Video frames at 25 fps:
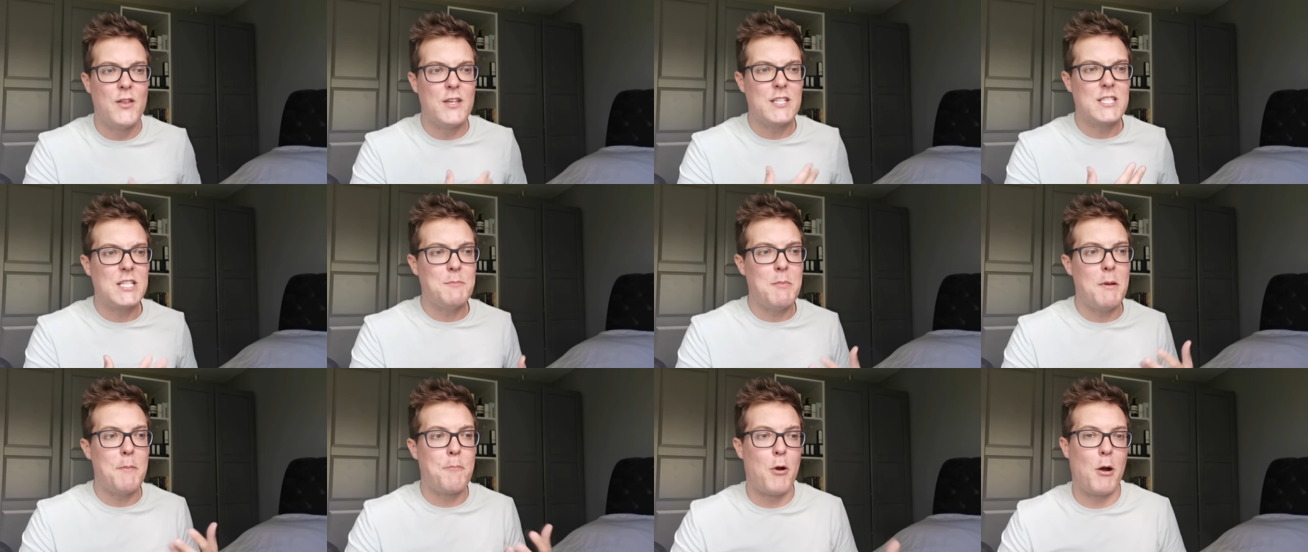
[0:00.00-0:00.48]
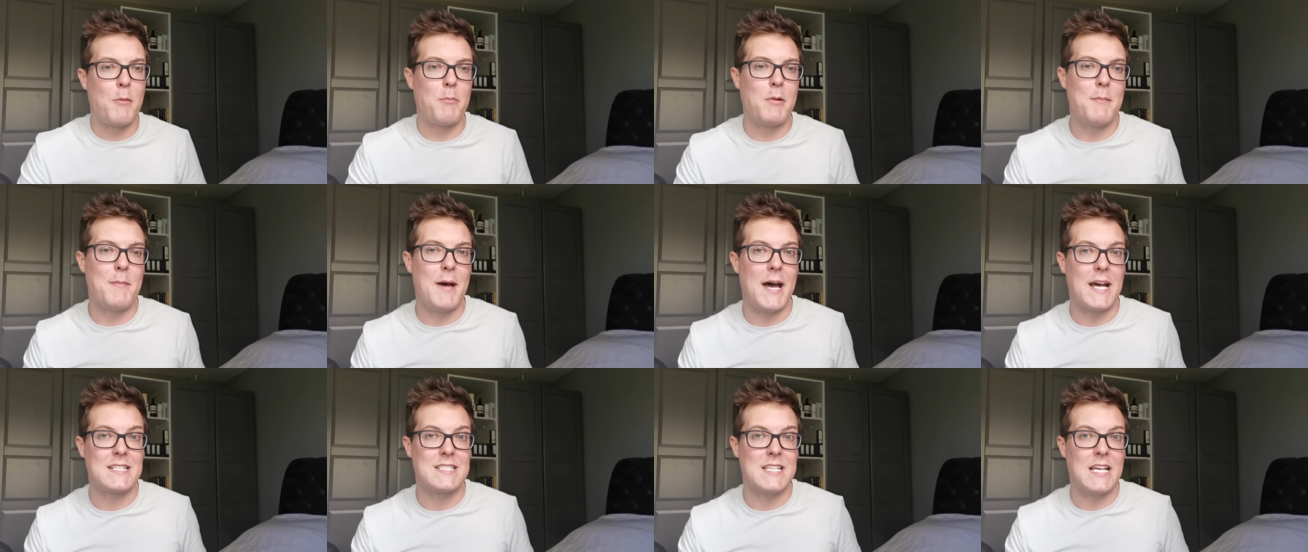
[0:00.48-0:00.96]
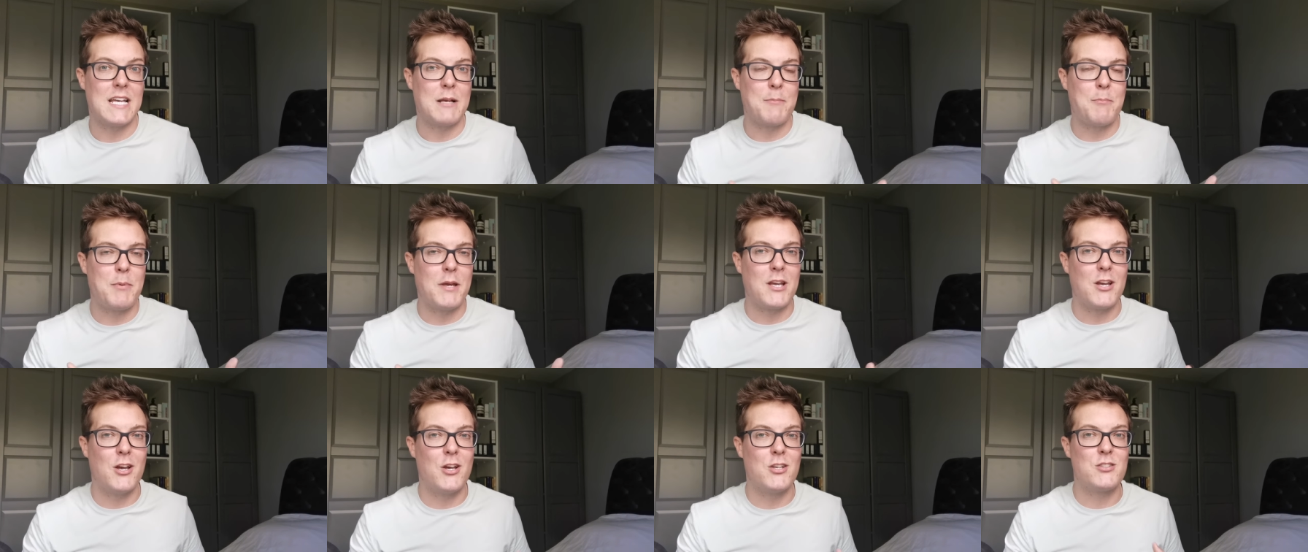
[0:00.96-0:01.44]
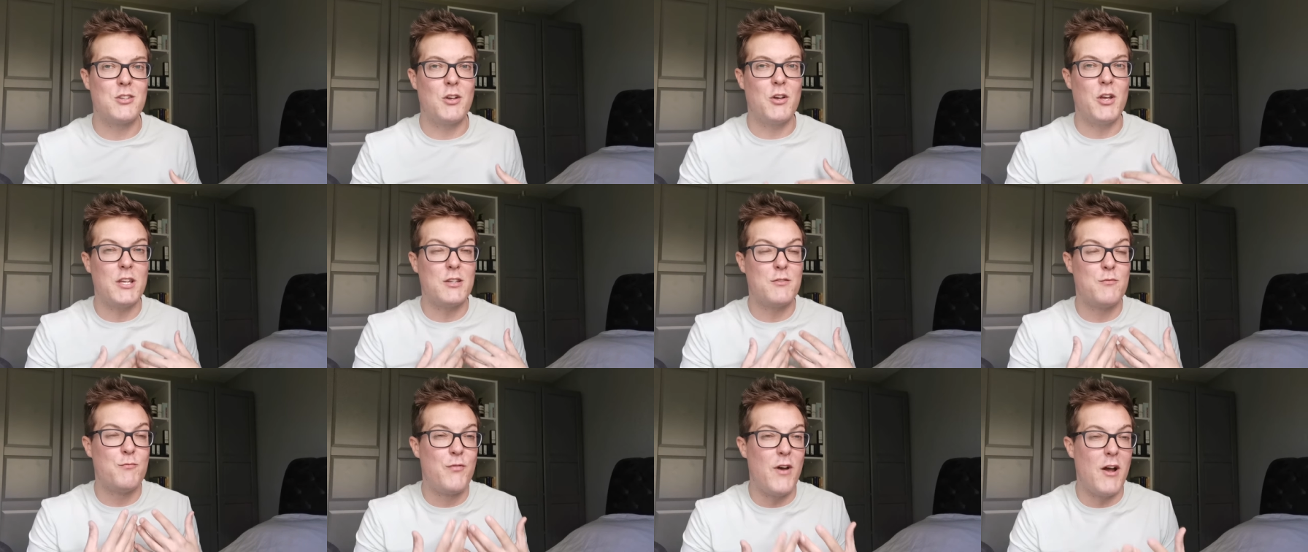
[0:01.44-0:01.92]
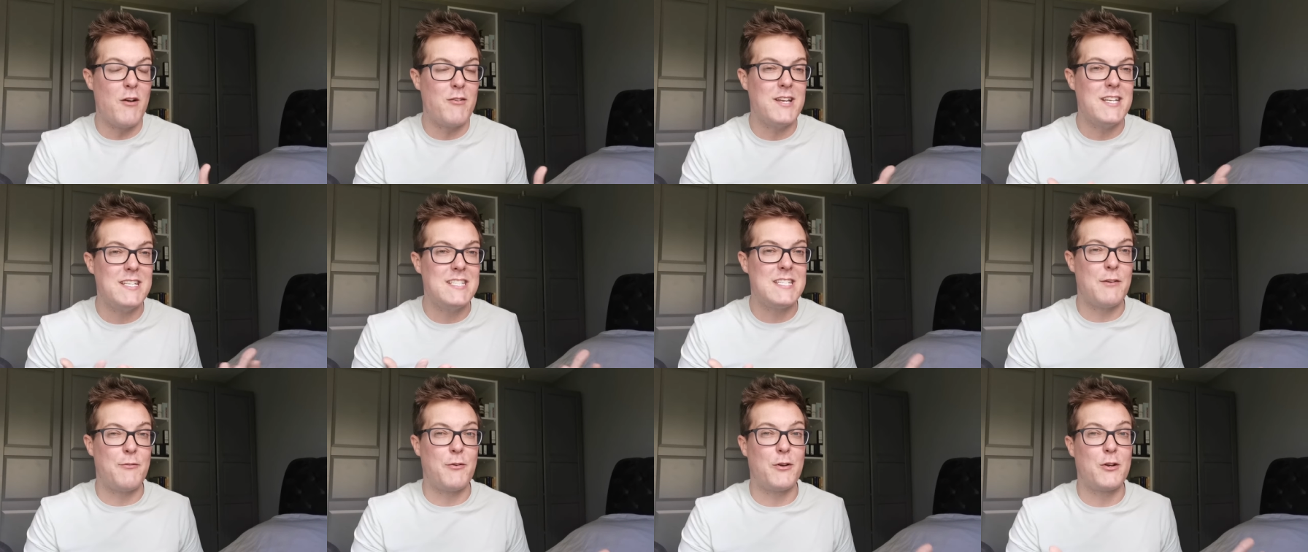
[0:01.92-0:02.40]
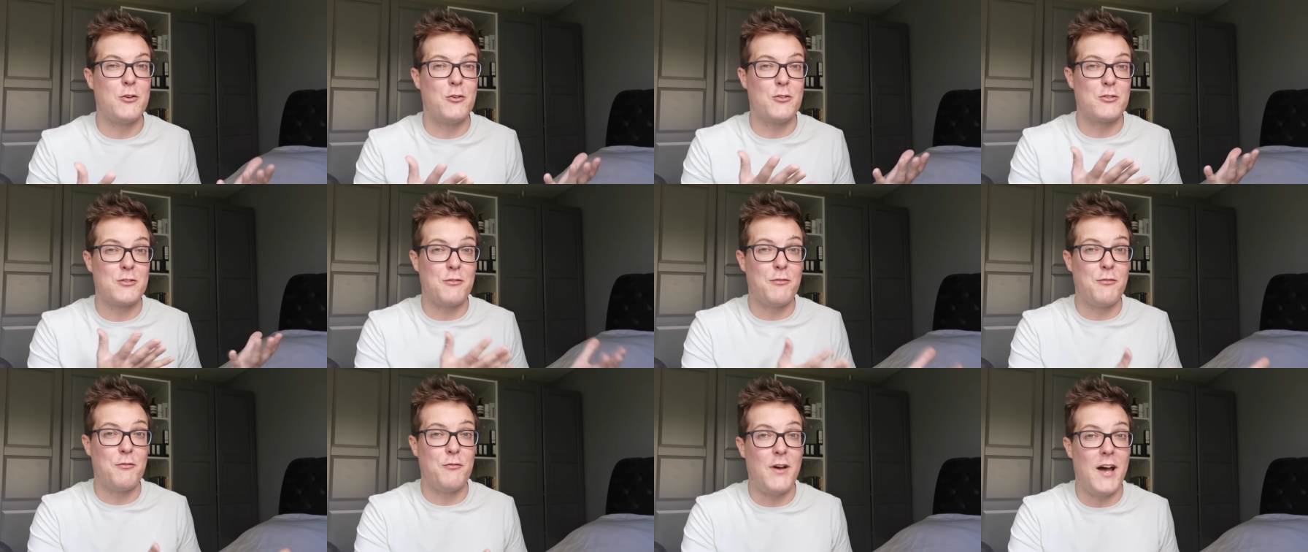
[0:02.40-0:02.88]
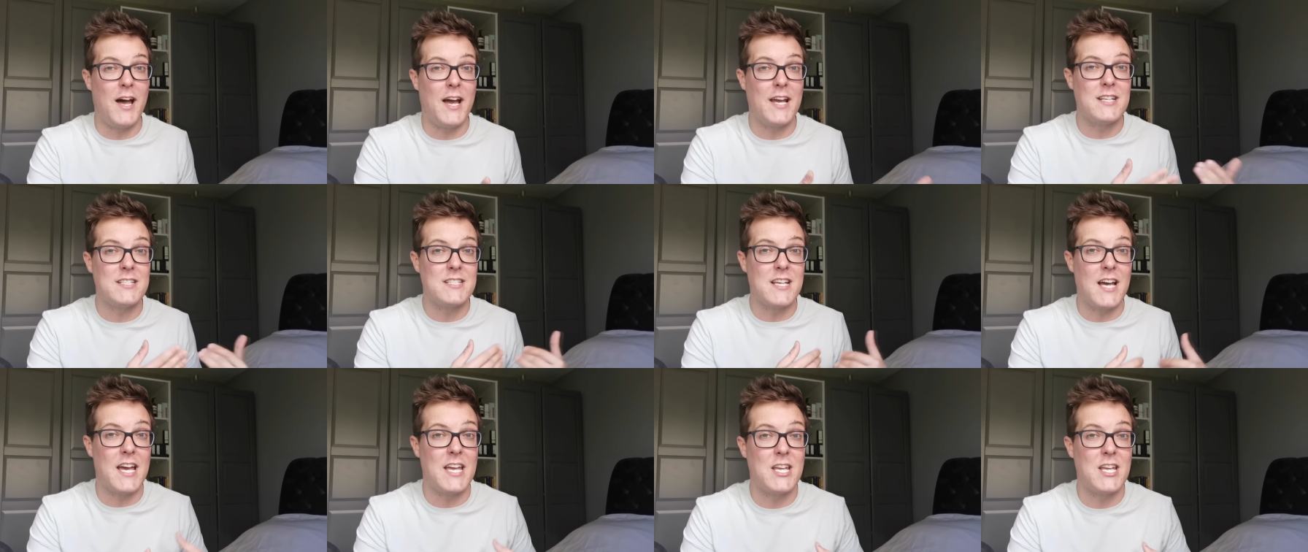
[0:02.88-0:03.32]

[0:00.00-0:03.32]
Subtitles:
This can be problematic because it's very difficult to find